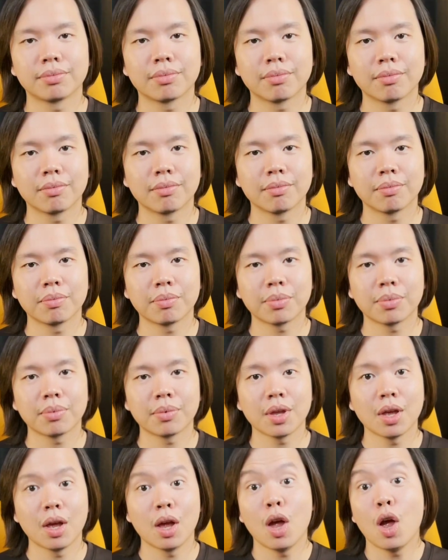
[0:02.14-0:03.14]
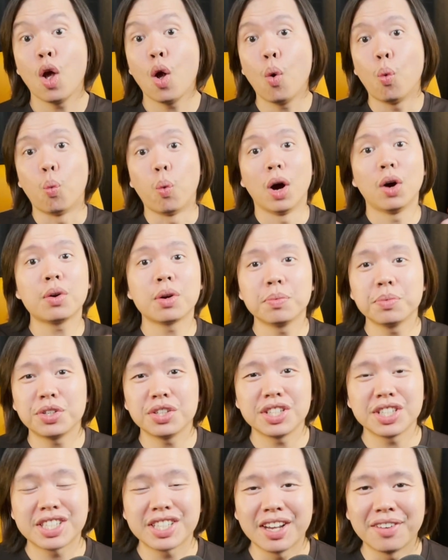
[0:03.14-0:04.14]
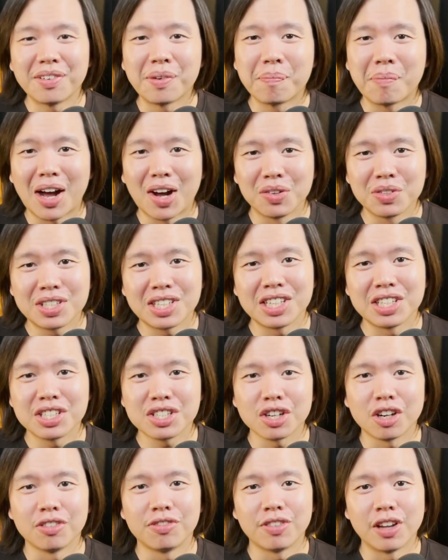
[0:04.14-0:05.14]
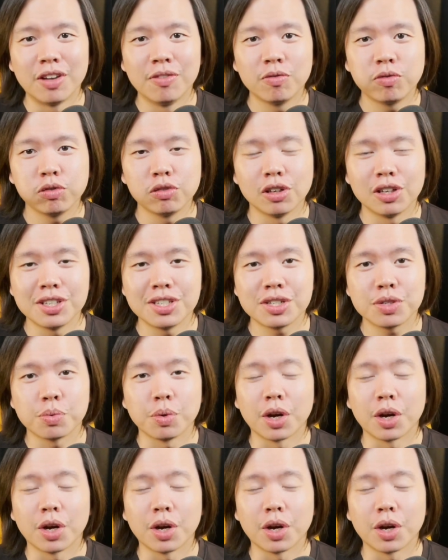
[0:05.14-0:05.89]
Welcome to the Seven Mountains of Influence.